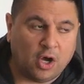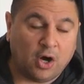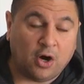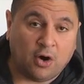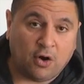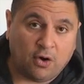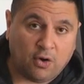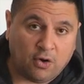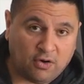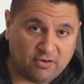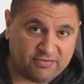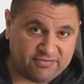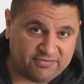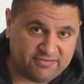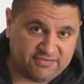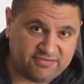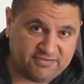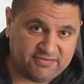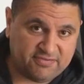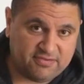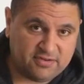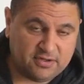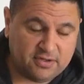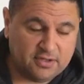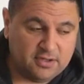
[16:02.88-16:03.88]
off.
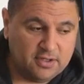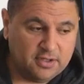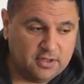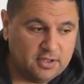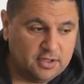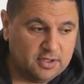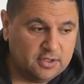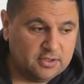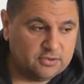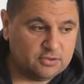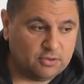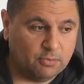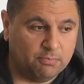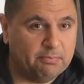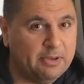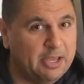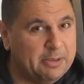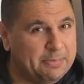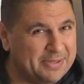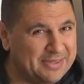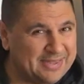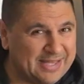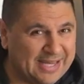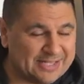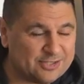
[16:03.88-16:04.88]
So
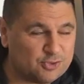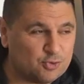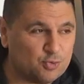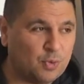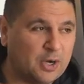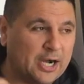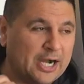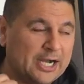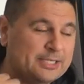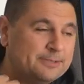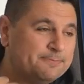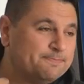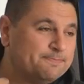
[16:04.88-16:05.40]
maybe that's why.